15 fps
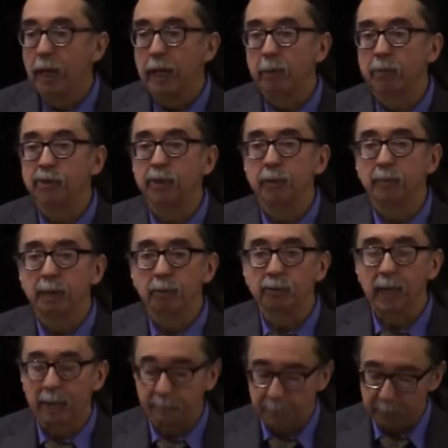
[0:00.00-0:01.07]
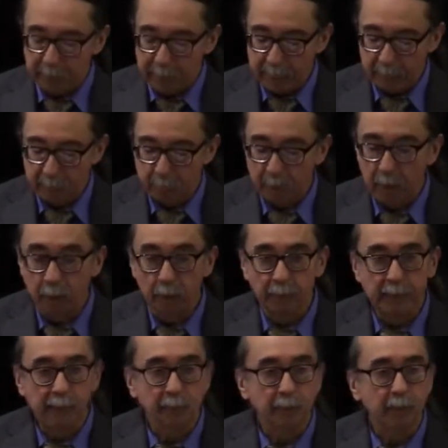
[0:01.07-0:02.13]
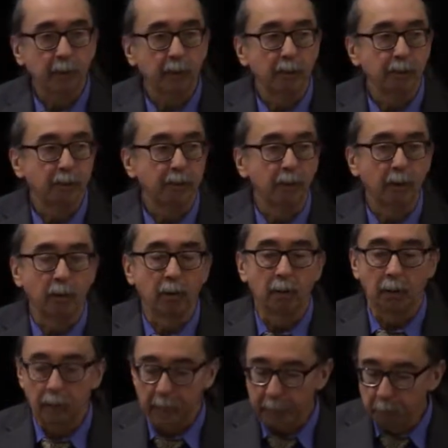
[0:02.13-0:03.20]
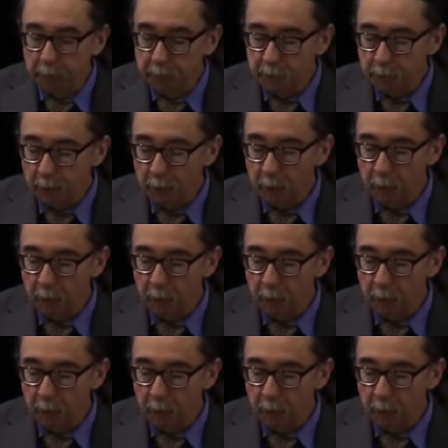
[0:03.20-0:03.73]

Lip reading: It was some years after that. That's because of our language